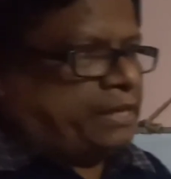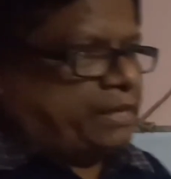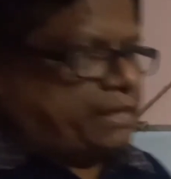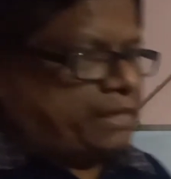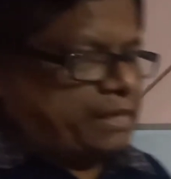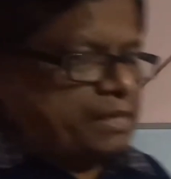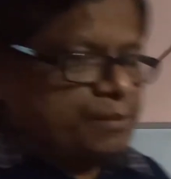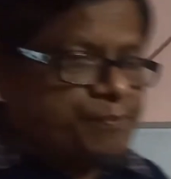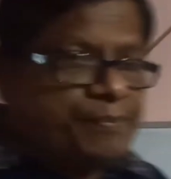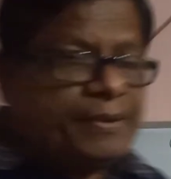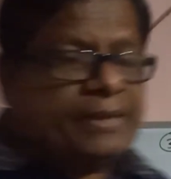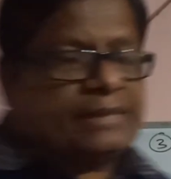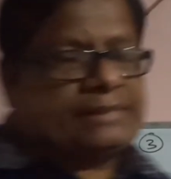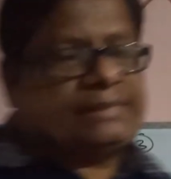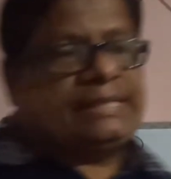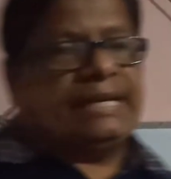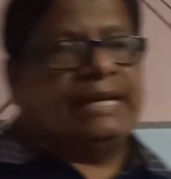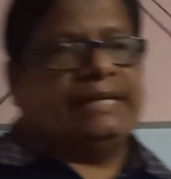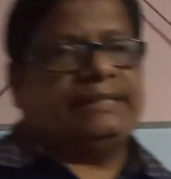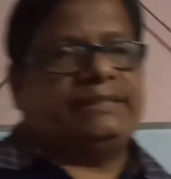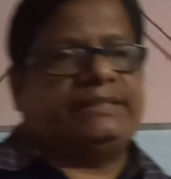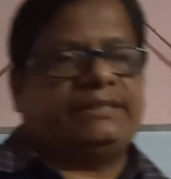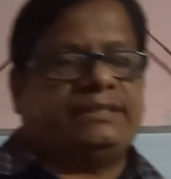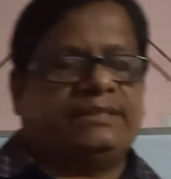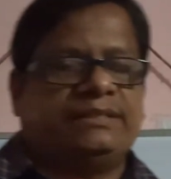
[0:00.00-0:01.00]
f(x)
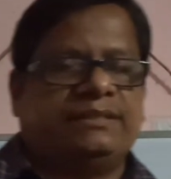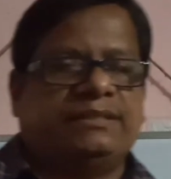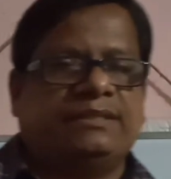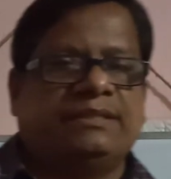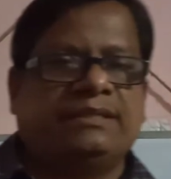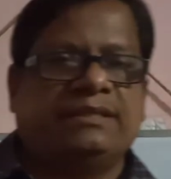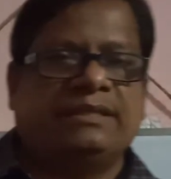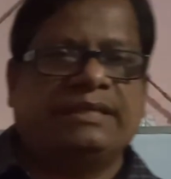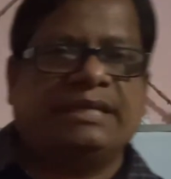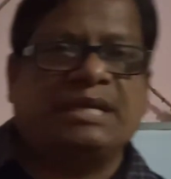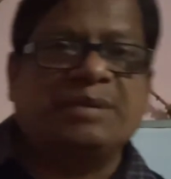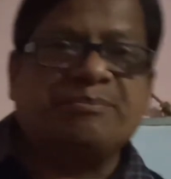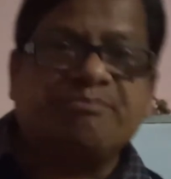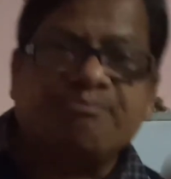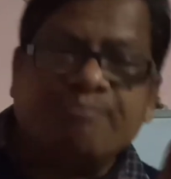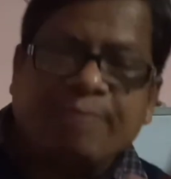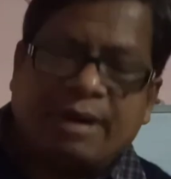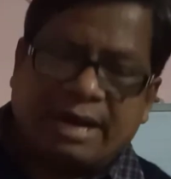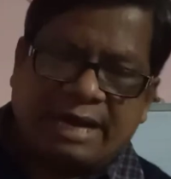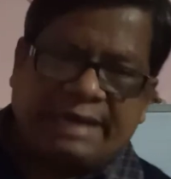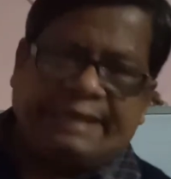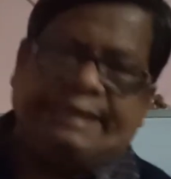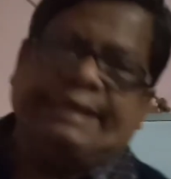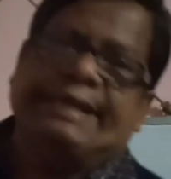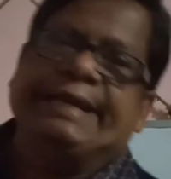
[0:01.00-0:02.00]
has a
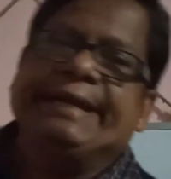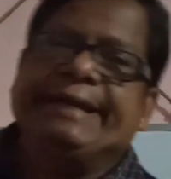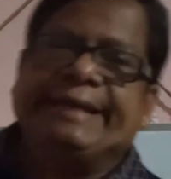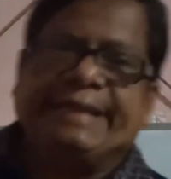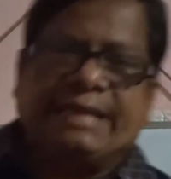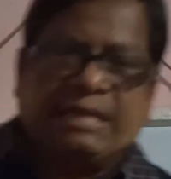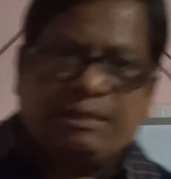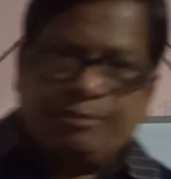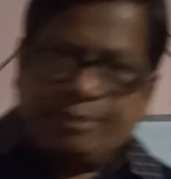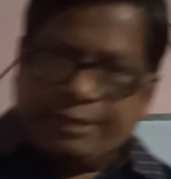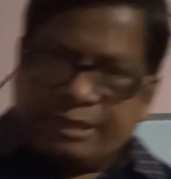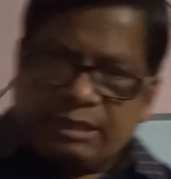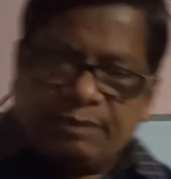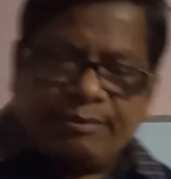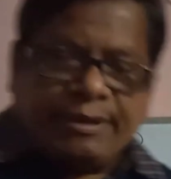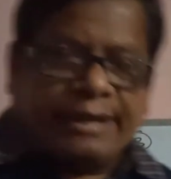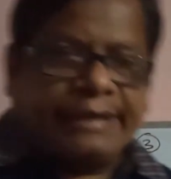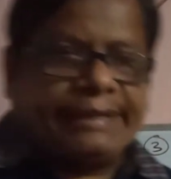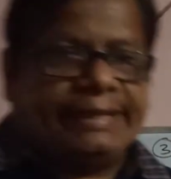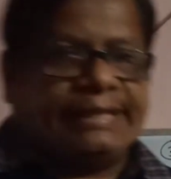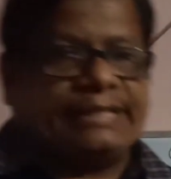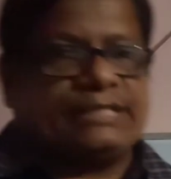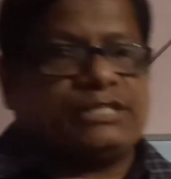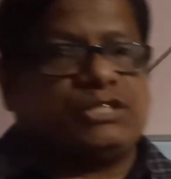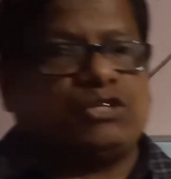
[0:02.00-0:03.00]
finite derivative at
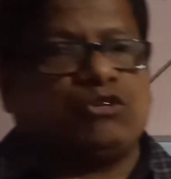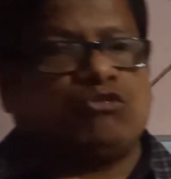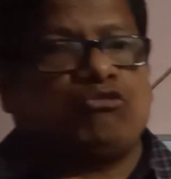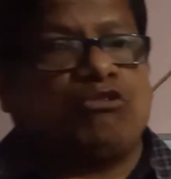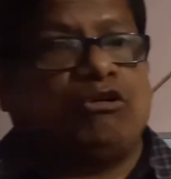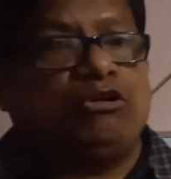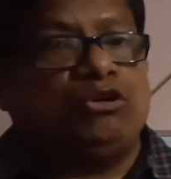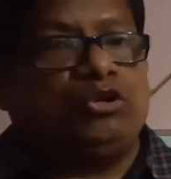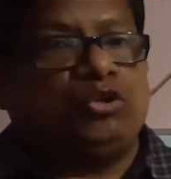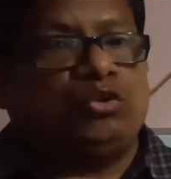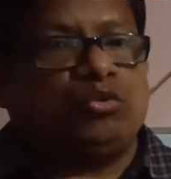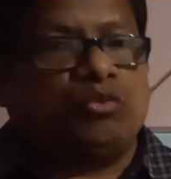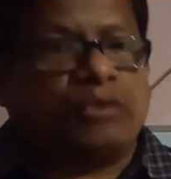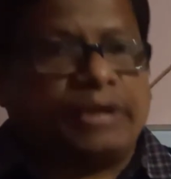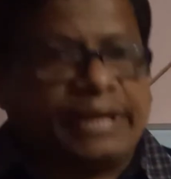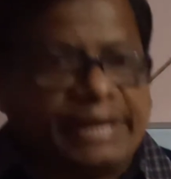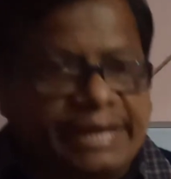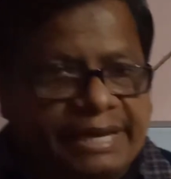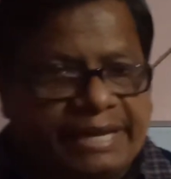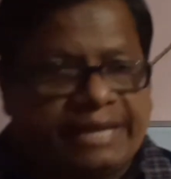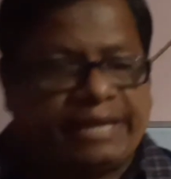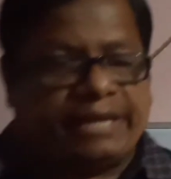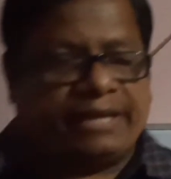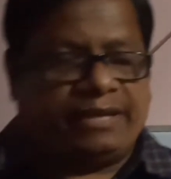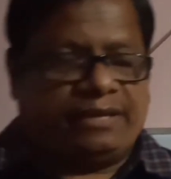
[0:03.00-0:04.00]
x equal to
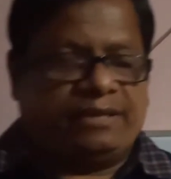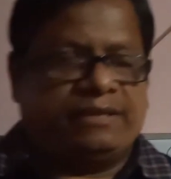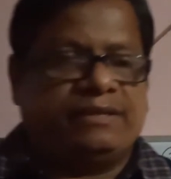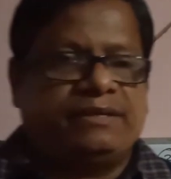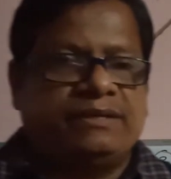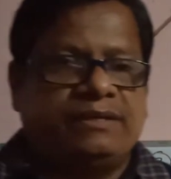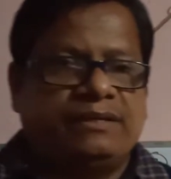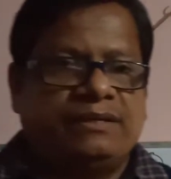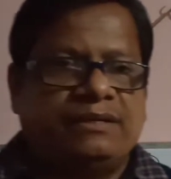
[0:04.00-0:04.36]
a,